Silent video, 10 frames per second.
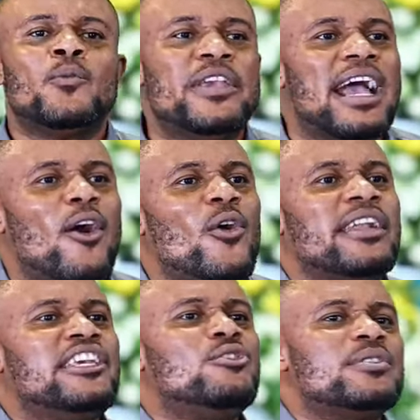we are
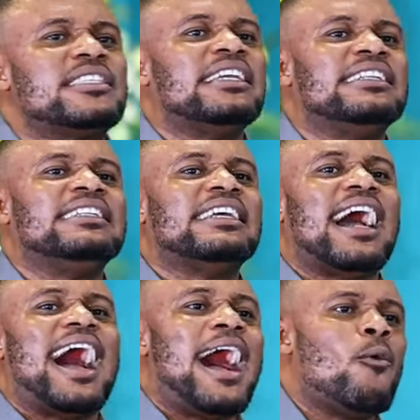only using
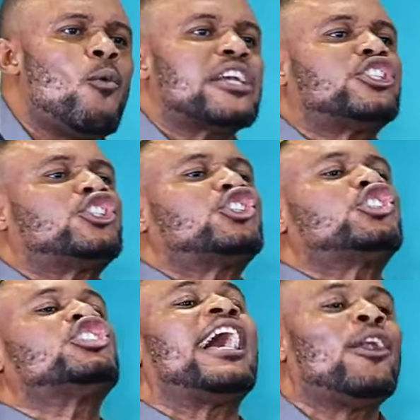our
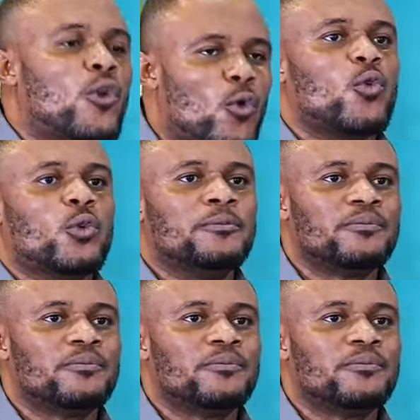shallow